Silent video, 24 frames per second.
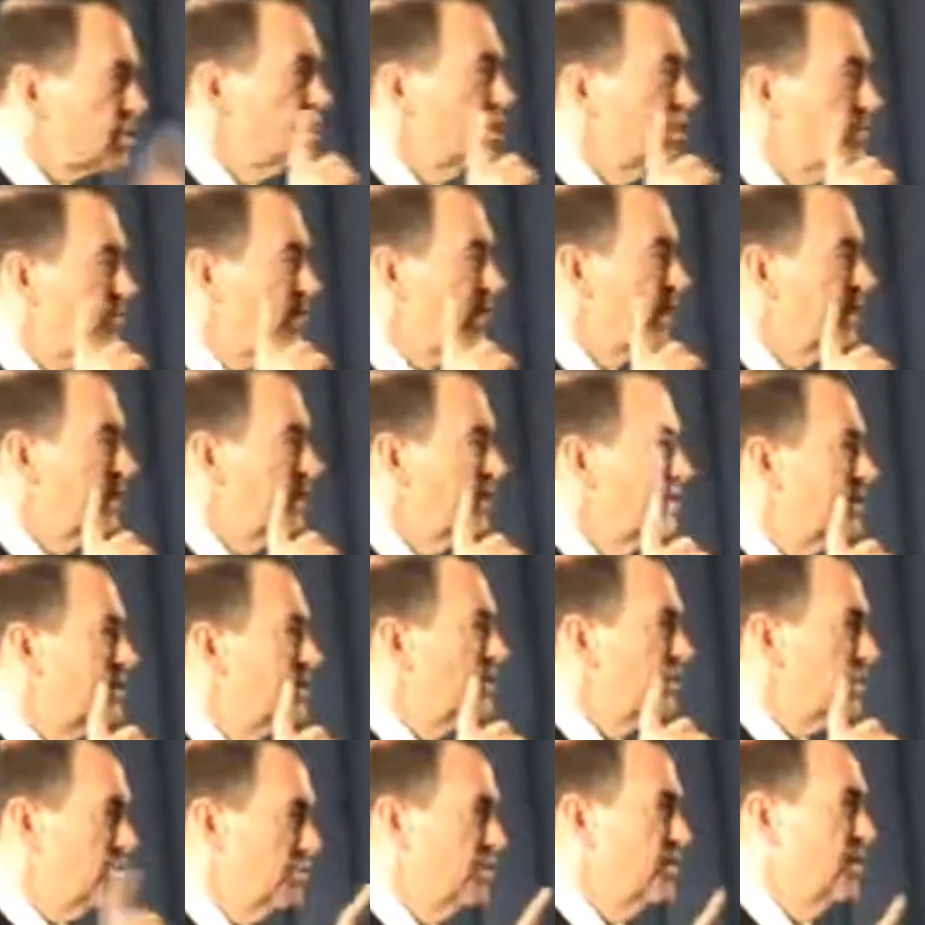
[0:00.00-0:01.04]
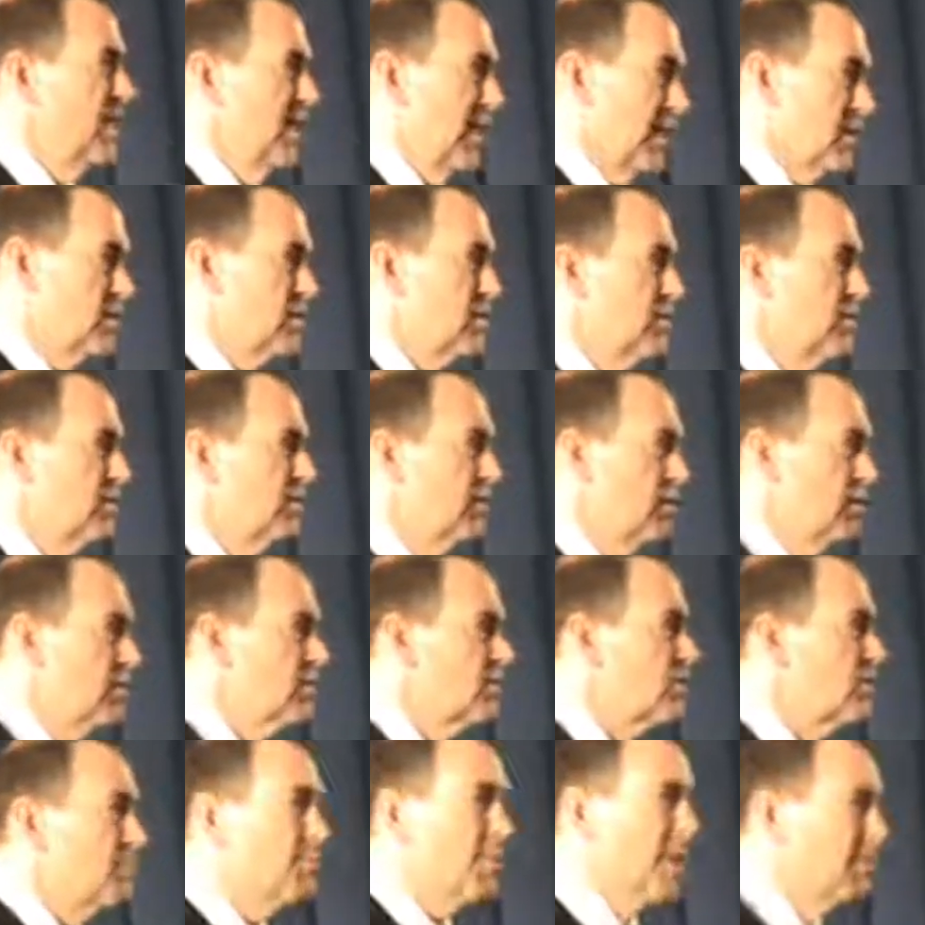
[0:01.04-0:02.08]
just told me two things.
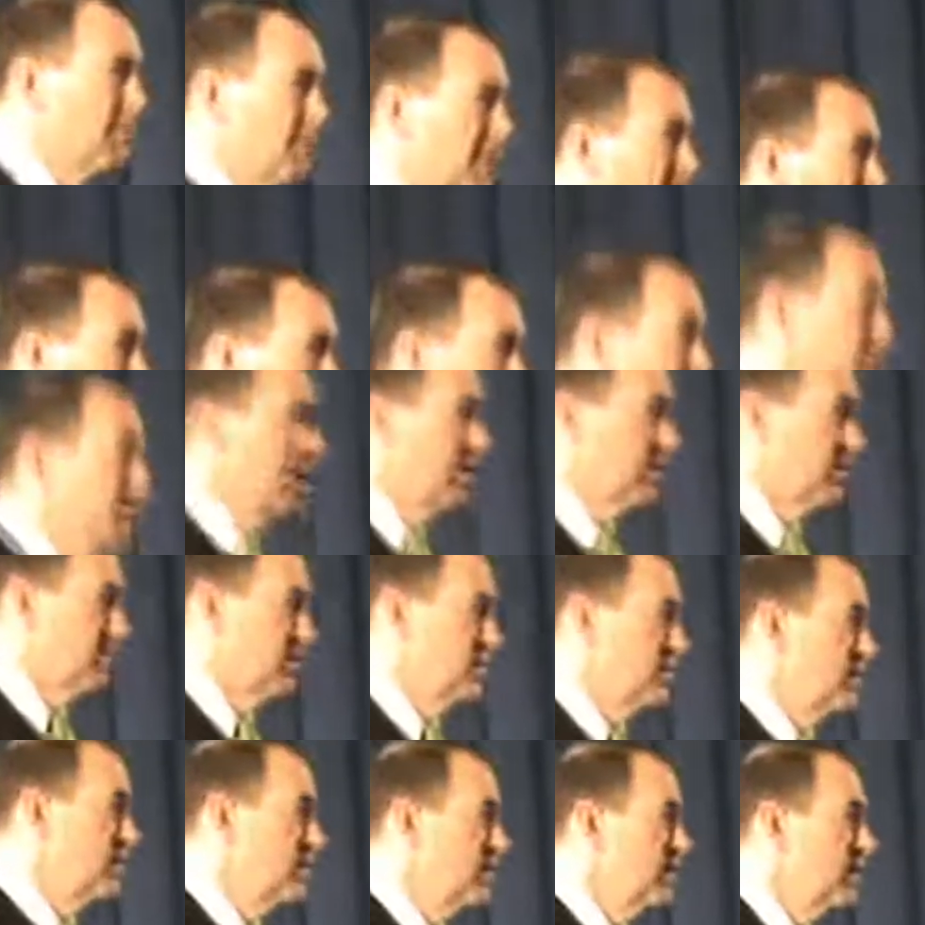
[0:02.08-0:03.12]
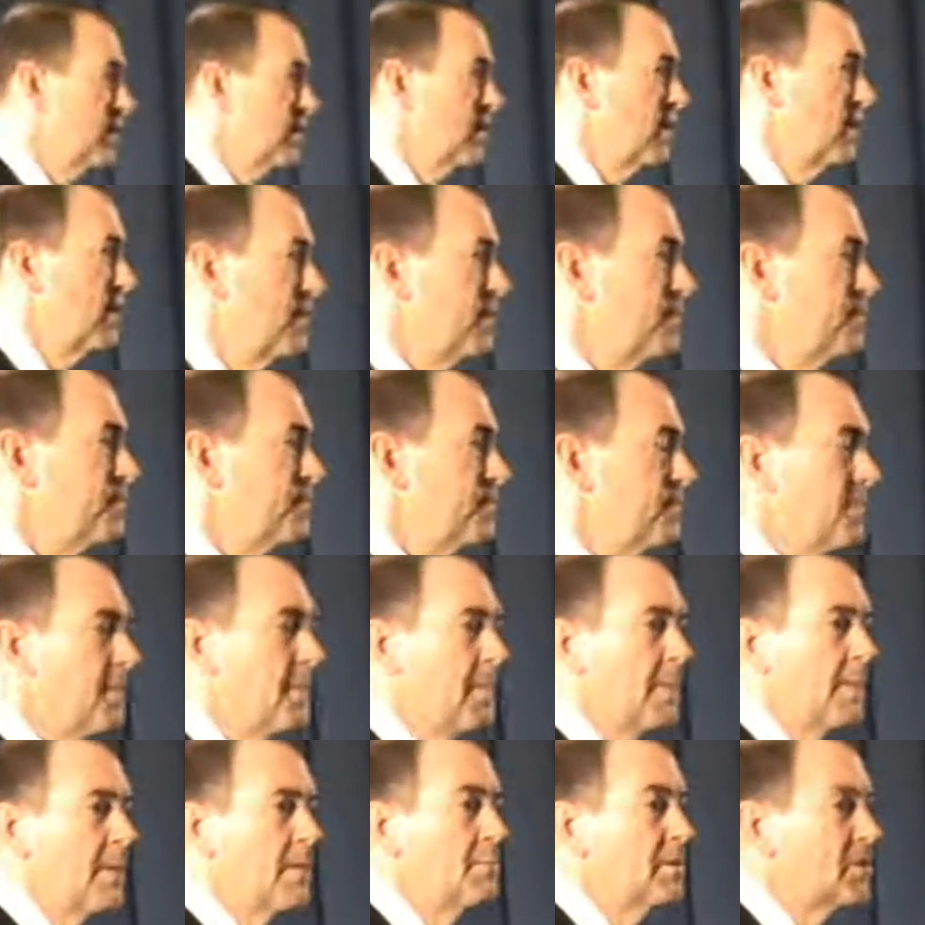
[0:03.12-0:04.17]
First, they're probably not real hunters.
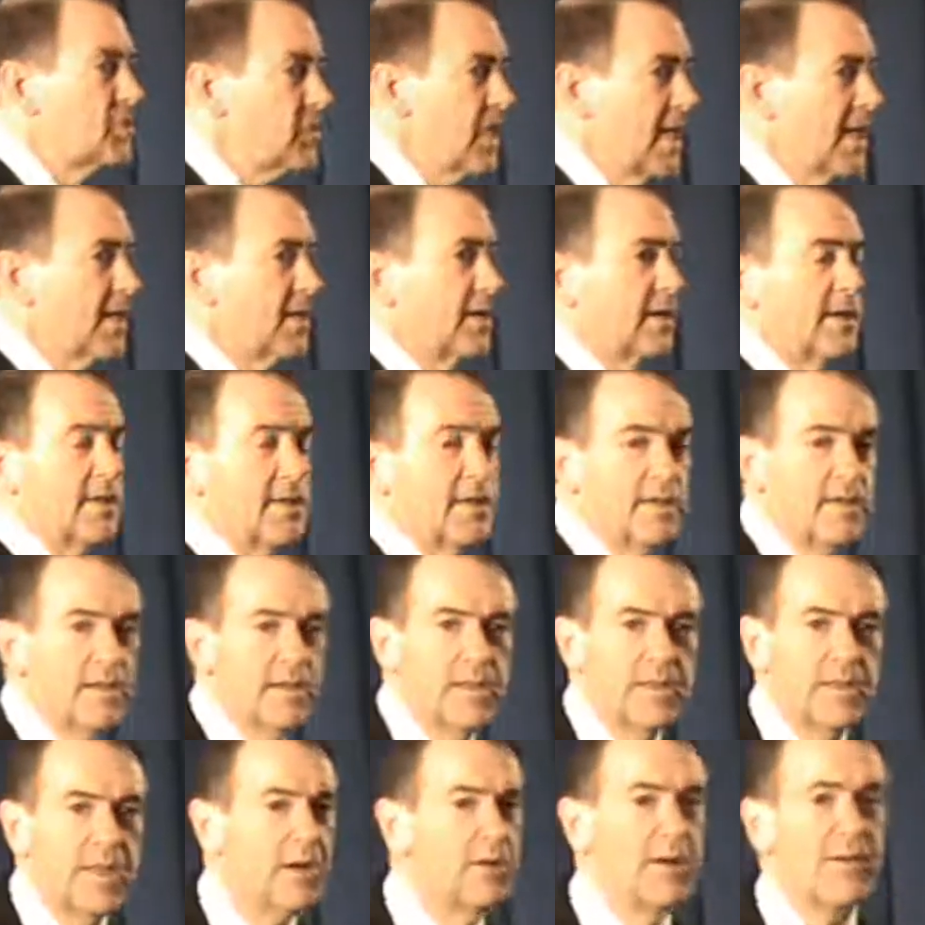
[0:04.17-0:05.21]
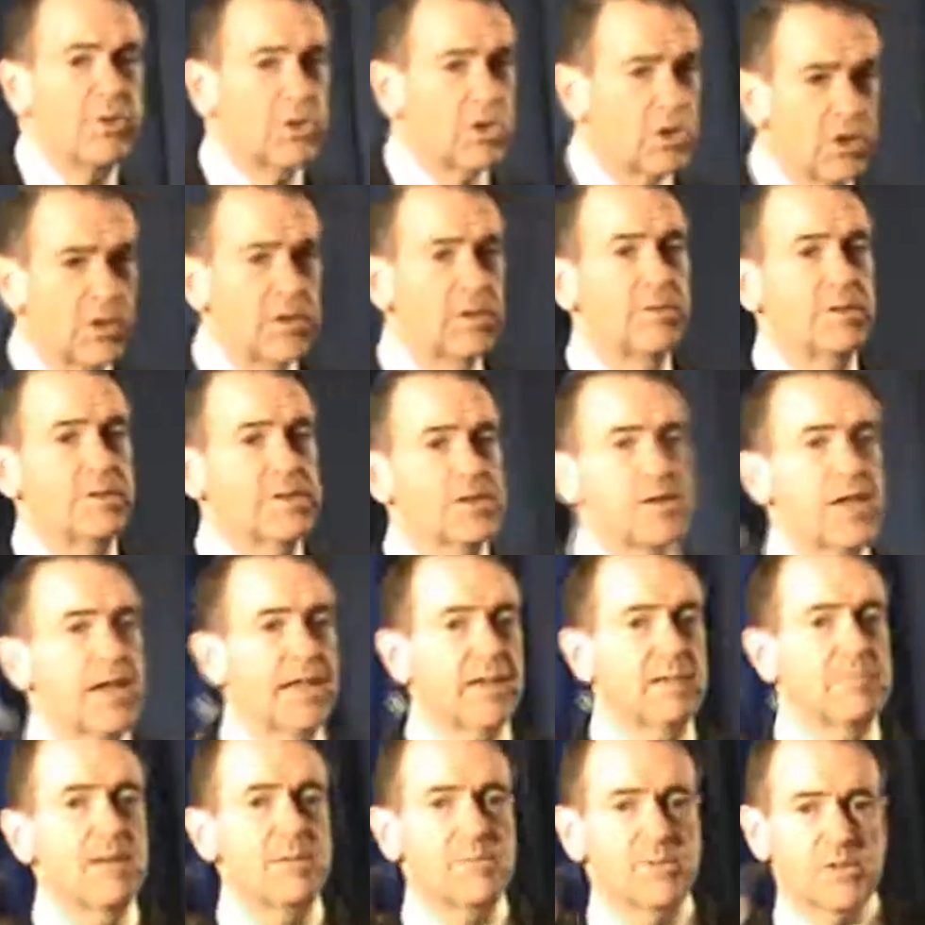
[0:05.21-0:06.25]
But secondly, they don't have a clue what the
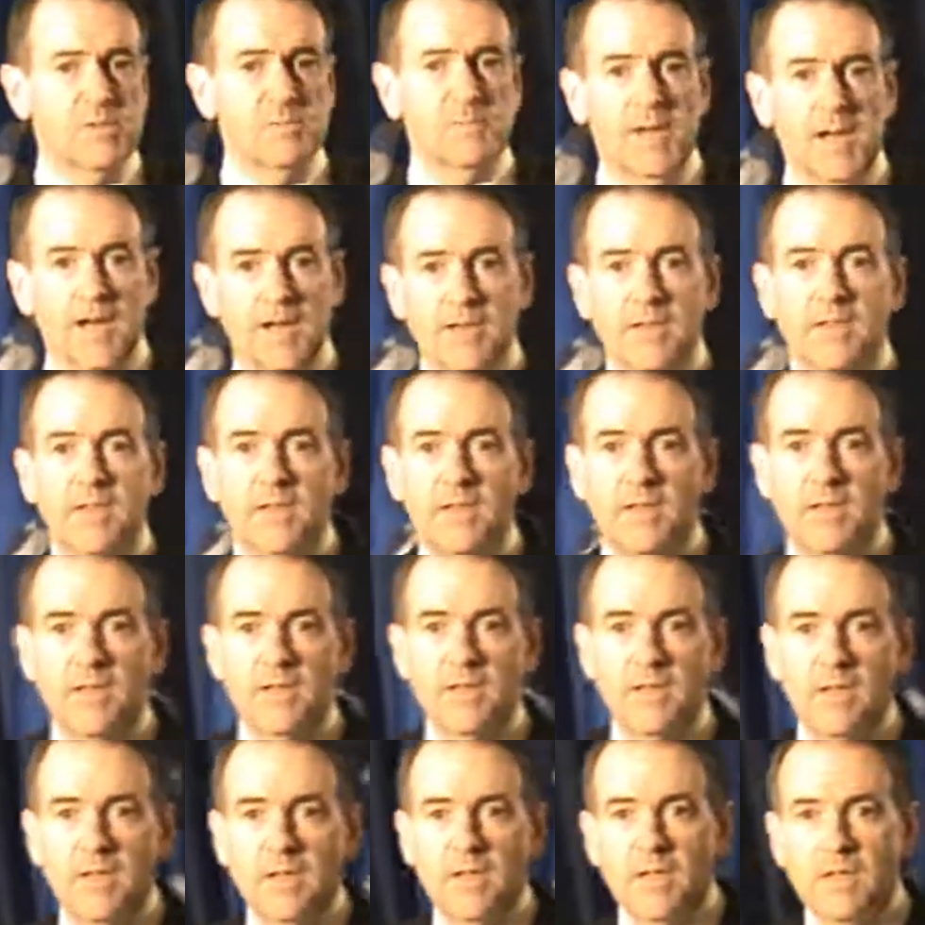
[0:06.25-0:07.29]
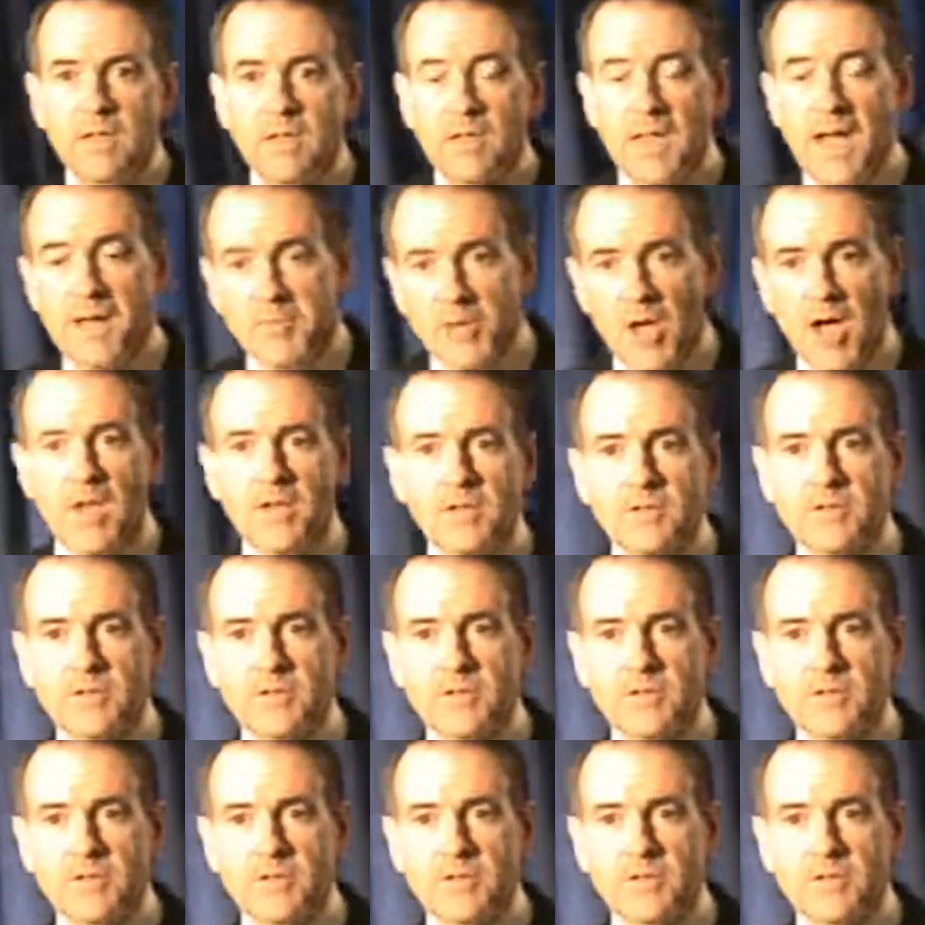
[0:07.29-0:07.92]
Second Amendment is about. Look, I'm a